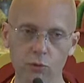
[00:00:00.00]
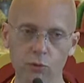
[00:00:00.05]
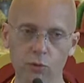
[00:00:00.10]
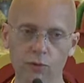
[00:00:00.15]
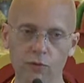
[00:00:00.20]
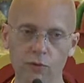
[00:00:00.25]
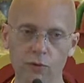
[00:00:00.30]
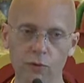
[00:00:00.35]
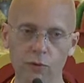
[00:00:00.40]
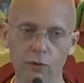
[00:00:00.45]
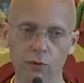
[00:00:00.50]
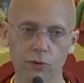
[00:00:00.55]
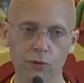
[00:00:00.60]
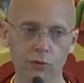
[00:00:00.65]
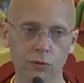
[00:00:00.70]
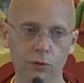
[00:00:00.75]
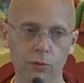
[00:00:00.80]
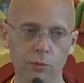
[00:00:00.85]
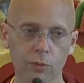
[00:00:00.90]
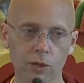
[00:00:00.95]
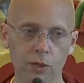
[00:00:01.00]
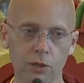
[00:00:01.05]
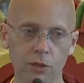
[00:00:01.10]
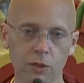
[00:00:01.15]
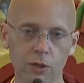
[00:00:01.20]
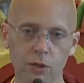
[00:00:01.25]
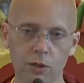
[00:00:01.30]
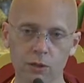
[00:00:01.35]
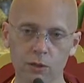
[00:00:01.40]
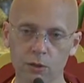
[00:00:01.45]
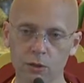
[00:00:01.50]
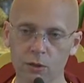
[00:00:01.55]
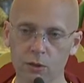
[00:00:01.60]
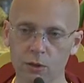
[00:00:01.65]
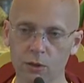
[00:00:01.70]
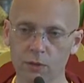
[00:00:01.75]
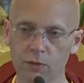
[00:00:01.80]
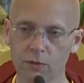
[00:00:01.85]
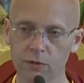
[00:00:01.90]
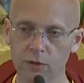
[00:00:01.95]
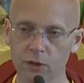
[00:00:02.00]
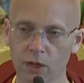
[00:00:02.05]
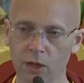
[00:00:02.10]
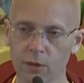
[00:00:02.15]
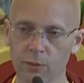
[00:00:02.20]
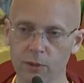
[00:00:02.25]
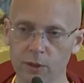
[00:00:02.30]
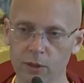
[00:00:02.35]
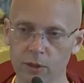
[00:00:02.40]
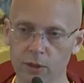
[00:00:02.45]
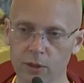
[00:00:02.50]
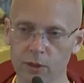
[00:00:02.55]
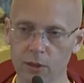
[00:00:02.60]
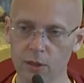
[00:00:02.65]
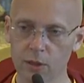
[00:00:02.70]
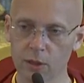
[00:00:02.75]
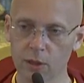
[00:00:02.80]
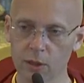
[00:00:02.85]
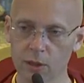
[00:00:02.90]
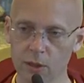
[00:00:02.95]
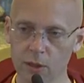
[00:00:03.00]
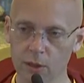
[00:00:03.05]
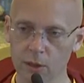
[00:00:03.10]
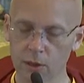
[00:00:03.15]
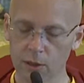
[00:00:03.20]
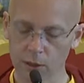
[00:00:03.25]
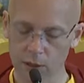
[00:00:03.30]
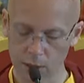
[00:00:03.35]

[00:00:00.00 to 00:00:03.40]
refers to the meditation of shamatha and